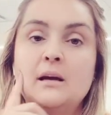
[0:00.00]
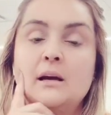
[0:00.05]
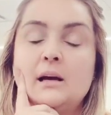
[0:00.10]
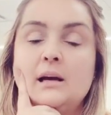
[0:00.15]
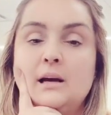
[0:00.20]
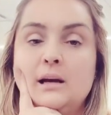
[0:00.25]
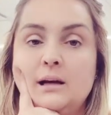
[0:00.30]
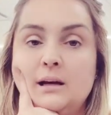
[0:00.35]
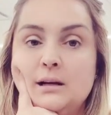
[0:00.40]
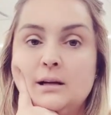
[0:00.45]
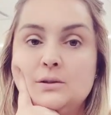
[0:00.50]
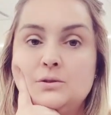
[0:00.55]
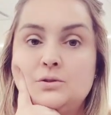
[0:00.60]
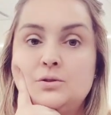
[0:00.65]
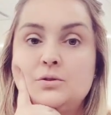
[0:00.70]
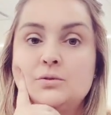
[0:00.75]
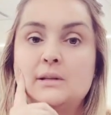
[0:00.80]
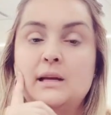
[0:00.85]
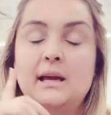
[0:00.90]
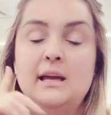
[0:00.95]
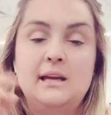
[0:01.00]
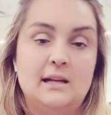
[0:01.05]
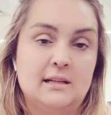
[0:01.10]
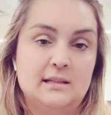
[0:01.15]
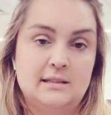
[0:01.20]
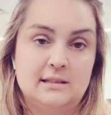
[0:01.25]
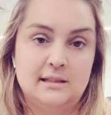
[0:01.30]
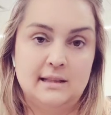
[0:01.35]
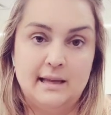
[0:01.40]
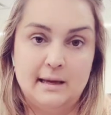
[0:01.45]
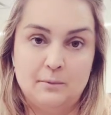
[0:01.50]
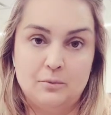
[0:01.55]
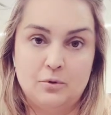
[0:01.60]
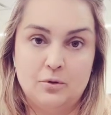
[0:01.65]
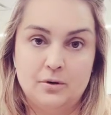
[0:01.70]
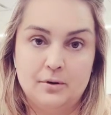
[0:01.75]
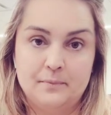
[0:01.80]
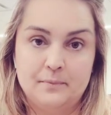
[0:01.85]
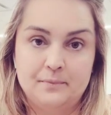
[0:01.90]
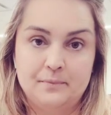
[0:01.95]
Today, English
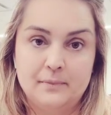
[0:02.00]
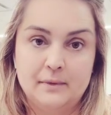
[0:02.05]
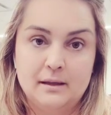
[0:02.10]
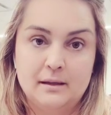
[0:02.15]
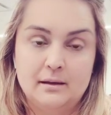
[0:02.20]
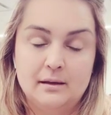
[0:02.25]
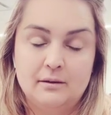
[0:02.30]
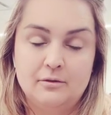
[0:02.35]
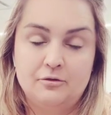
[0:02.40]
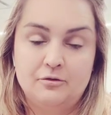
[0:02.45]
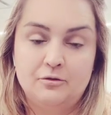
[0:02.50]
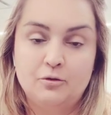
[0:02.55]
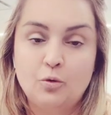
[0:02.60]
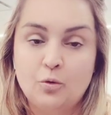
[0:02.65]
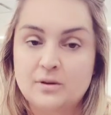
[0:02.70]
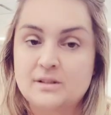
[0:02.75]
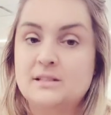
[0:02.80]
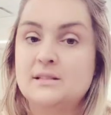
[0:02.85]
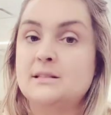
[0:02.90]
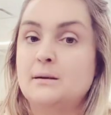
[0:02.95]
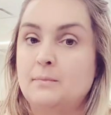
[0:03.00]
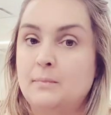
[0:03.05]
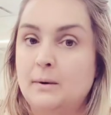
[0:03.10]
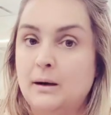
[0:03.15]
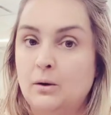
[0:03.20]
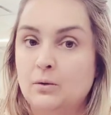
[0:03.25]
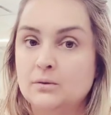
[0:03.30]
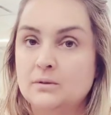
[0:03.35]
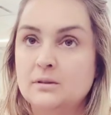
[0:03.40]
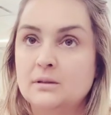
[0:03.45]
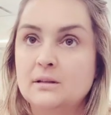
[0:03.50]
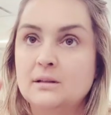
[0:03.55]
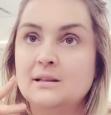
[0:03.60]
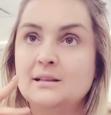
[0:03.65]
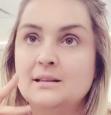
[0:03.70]
labor force is about